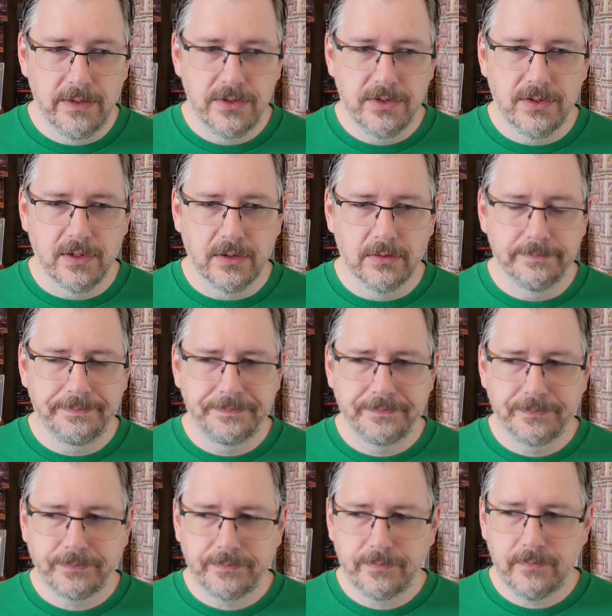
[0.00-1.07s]
So
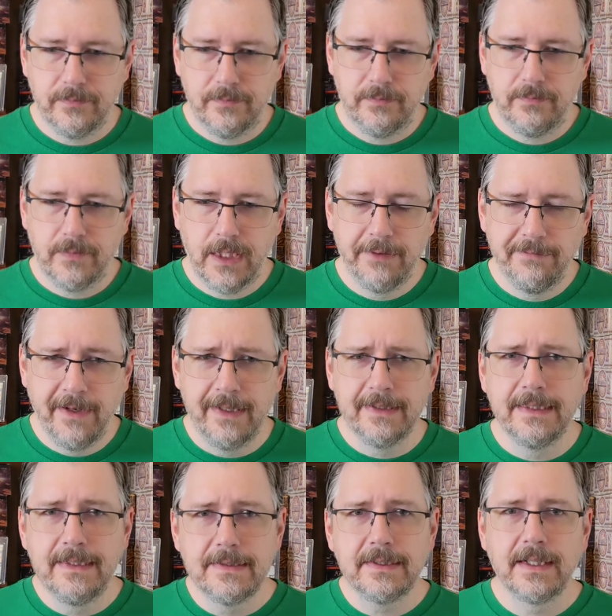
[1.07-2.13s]
I finally
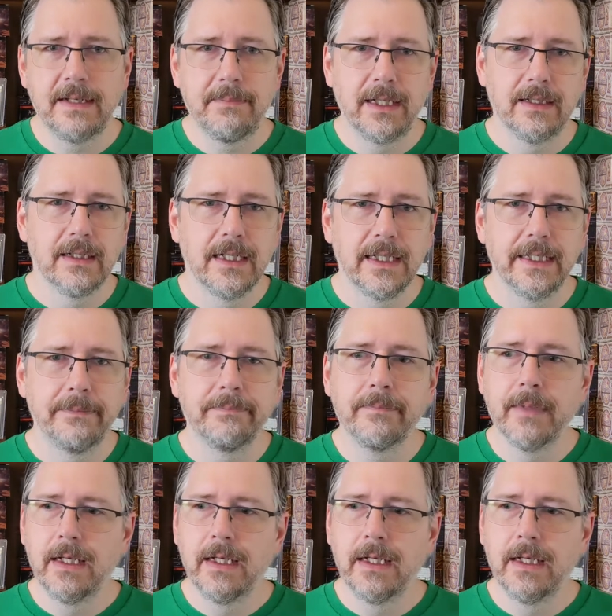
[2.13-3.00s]
decide my line,